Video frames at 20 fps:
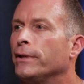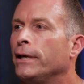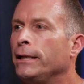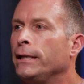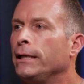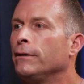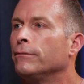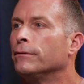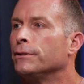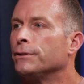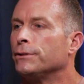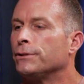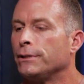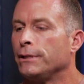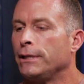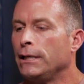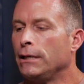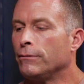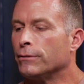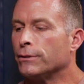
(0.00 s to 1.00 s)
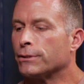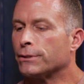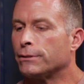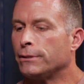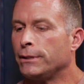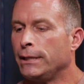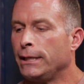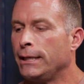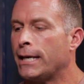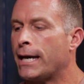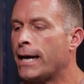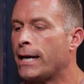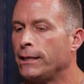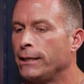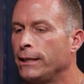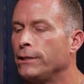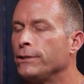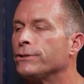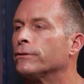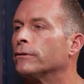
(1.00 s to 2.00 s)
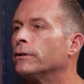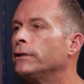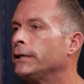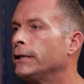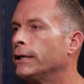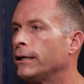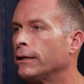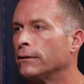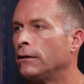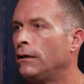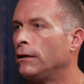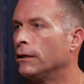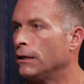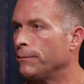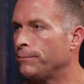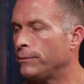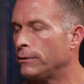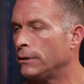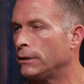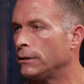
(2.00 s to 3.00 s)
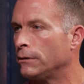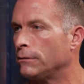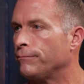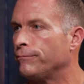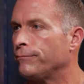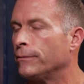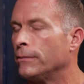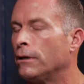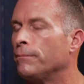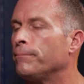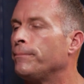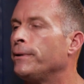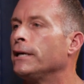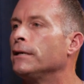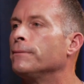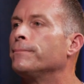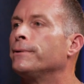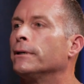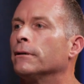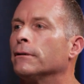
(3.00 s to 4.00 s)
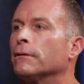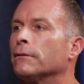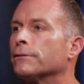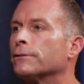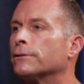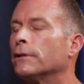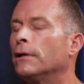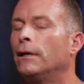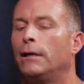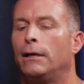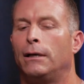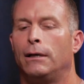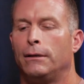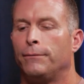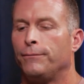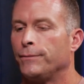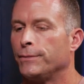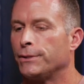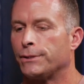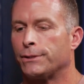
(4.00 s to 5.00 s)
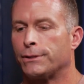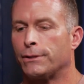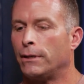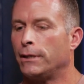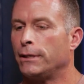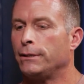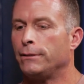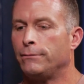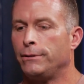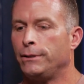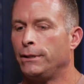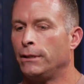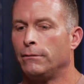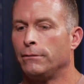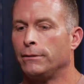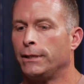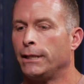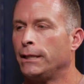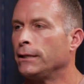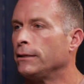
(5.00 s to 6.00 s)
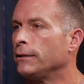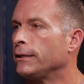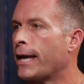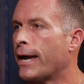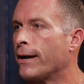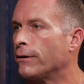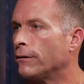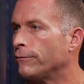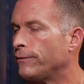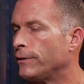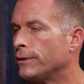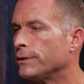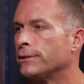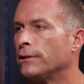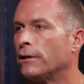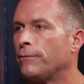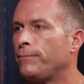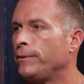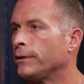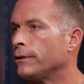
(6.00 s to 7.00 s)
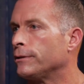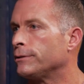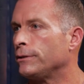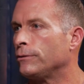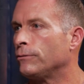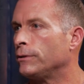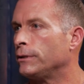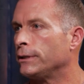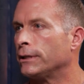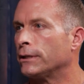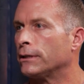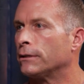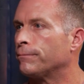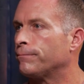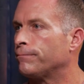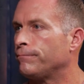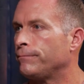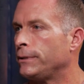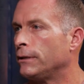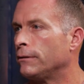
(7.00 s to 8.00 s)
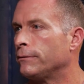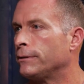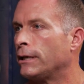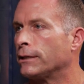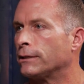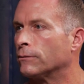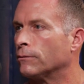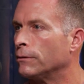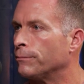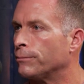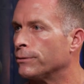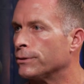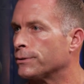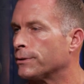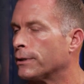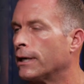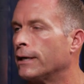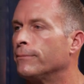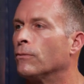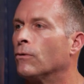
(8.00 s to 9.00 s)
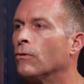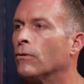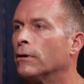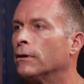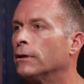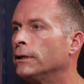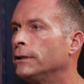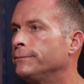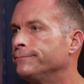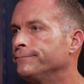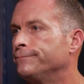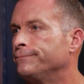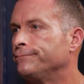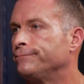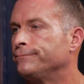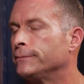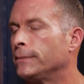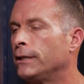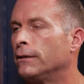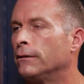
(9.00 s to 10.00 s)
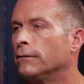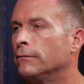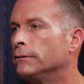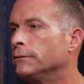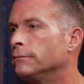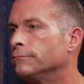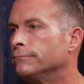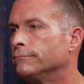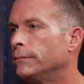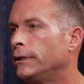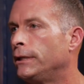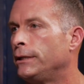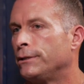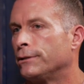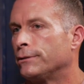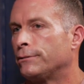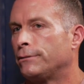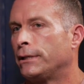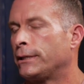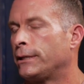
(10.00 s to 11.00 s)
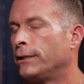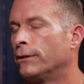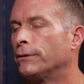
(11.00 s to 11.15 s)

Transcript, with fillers: And he was he was he had an injury, got hung up on on pain pills. Yep. Started you know getting counterfeit stuff because he wouldn't get a you know doctor wouldn't prescribe more and you know and it just he got a